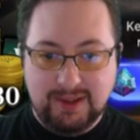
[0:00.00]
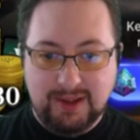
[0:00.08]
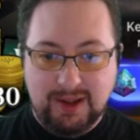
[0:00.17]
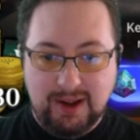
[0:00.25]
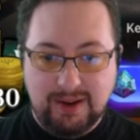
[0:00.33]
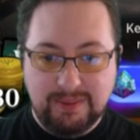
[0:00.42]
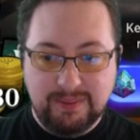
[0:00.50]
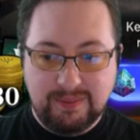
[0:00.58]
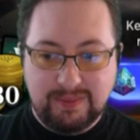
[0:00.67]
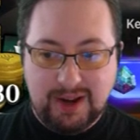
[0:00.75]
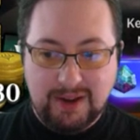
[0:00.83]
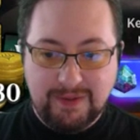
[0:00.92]

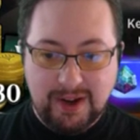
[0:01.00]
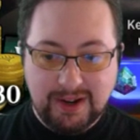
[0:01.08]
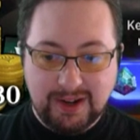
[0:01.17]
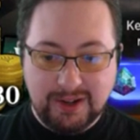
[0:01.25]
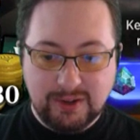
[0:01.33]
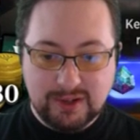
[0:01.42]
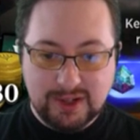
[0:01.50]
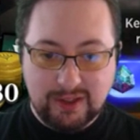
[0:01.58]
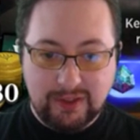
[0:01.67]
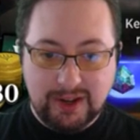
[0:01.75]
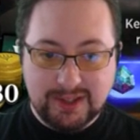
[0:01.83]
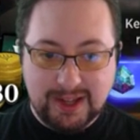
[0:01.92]
I find it interesting that
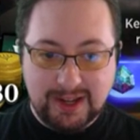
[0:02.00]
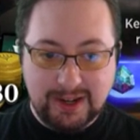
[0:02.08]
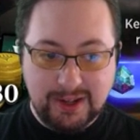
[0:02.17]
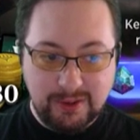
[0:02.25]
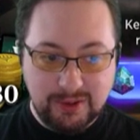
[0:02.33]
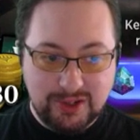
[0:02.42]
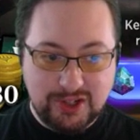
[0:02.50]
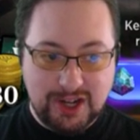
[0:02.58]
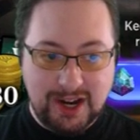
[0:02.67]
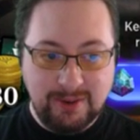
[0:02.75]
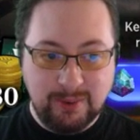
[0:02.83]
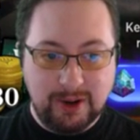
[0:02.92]
they decided to use
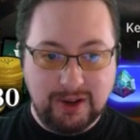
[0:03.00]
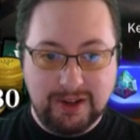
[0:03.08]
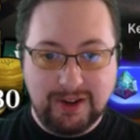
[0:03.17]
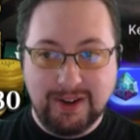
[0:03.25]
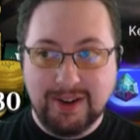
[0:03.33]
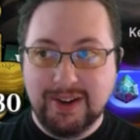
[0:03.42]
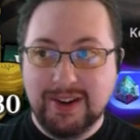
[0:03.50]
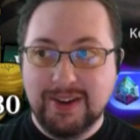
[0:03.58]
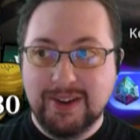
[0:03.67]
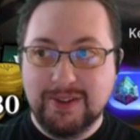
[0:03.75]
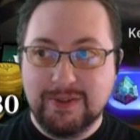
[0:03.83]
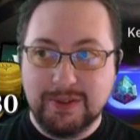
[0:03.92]
Chain Whirler
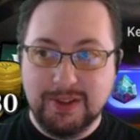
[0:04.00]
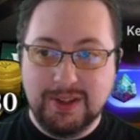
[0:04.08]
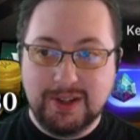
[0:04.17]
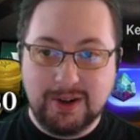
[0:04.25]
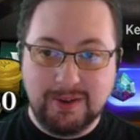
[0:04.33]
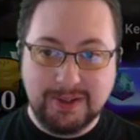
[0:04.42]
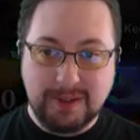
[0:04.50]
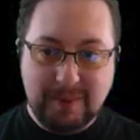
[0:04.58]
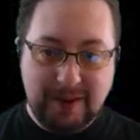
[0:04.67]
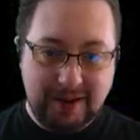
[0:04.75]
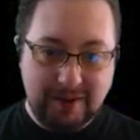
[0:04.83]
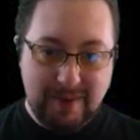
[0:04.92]
for the current competitive